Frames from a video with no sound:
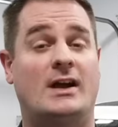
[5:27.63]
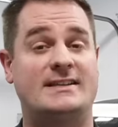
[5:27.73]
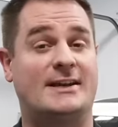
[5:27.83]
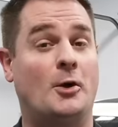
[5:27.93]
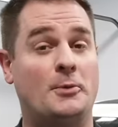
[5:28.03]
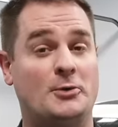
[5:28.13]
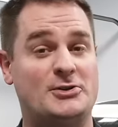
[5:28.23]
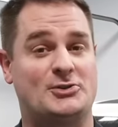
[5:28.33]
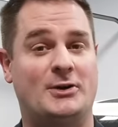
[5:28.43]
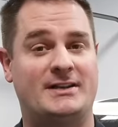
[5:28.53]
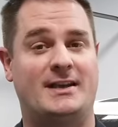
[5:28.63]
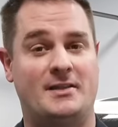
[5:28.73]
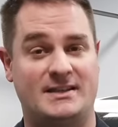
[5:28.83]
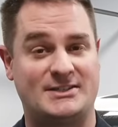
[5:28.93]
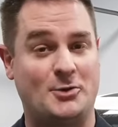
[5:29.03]
guys, I hope you enjoyed
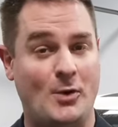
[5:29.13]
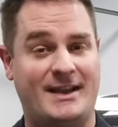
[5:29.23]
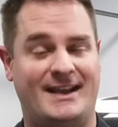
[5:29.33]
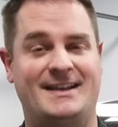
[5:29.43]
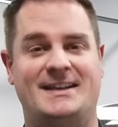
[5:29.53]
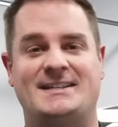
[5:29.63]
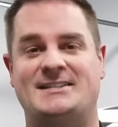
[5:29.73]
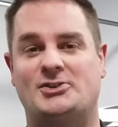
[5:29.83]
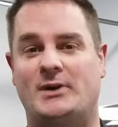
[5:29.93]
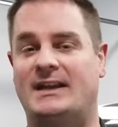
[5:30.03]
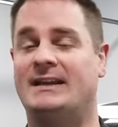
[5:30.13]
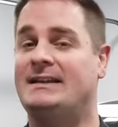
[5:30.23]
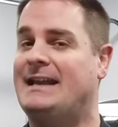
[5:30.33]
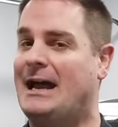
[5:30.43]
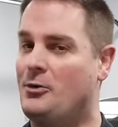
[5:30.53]
this quick and easy trick.
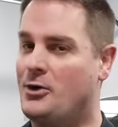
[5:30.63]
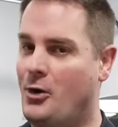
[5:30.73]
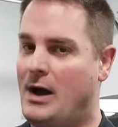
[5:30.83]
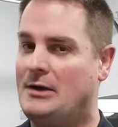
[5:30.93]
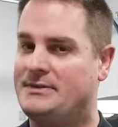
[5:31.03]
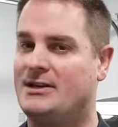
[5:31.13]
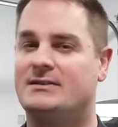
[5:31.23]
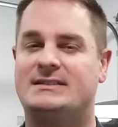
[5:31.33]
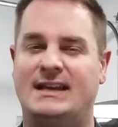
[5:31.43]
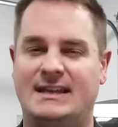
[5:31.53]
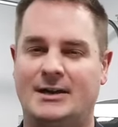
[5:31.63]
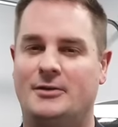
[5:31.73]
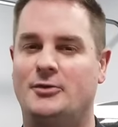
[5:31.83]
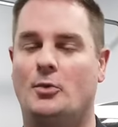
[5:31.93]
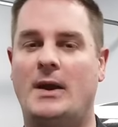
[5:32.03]
Now go out there, take care
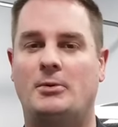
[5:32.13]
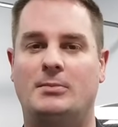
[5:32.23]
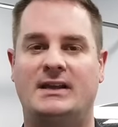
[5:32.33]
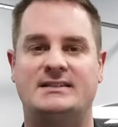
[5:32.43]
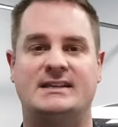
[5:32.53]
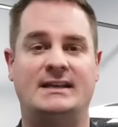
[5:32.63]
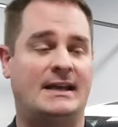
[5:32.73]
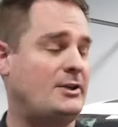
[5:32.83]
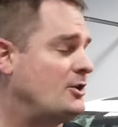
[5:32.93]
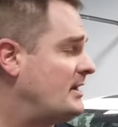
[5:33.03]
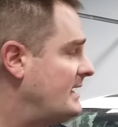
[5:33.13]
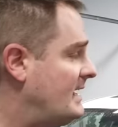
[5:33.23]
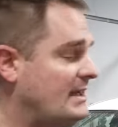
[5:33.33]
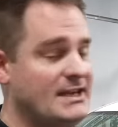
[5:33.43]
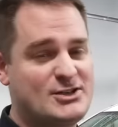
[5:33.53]
of your wiper blades, and you're gonna
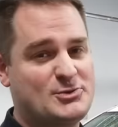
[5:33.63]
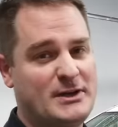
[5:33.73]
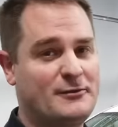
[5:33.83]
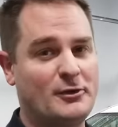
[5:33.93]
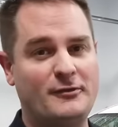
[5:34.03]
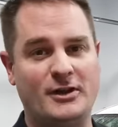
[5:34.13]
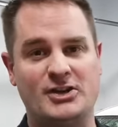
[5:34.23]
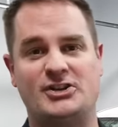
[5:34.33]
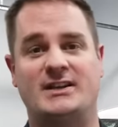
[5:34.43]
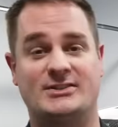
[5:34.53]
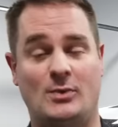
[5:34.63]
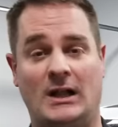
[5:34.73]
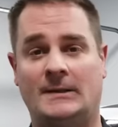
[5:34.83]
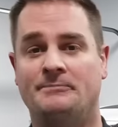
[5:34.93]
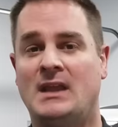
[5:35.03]
get a streak-free finish as
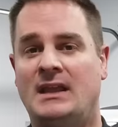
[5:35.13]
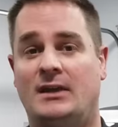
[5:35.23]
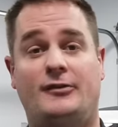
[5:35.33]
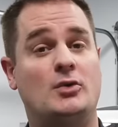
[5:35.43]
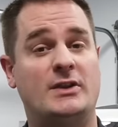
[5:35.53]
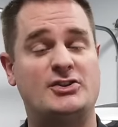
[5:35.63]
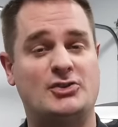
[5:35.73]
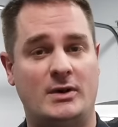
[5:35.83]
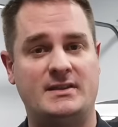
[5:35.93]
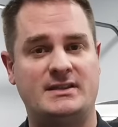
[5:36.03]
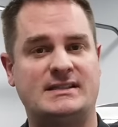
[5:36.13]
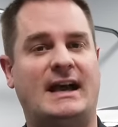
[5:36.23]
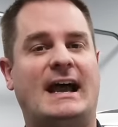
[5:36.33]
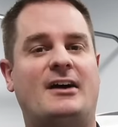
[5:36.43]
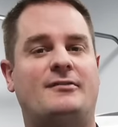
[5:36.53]
well. If you enjoyed this,
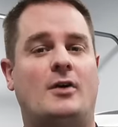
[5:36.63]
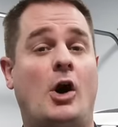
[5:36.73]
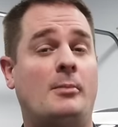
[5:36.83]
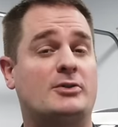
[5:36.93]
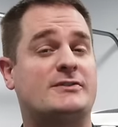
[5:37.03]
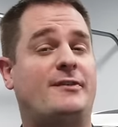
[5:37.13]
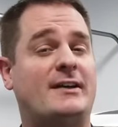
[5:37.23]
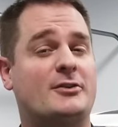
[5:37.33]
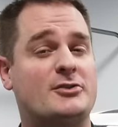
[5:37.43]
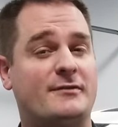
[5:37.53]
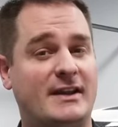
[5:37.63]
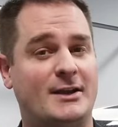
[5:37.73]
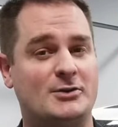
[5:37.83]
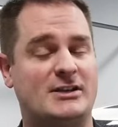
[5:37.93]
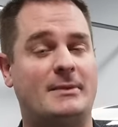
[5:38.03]
I have almost 500
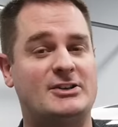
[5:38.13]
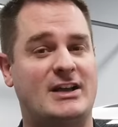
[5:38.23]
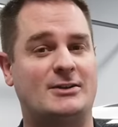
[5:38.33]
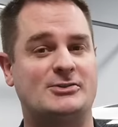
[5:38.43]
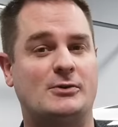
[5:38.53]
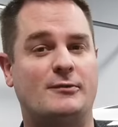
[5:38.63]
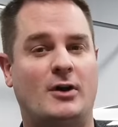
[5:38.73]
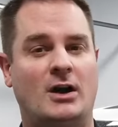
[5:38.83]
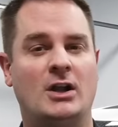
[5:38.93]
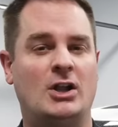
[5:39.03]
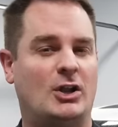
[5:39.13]
videos on my channel so far,